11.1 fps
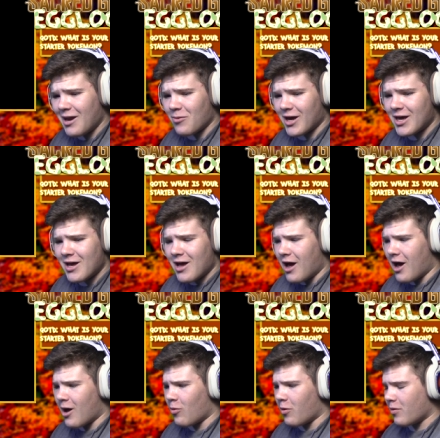anyway,
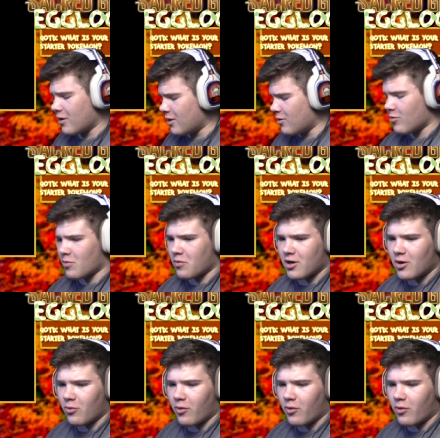uh, what we're gonna do is we're gonna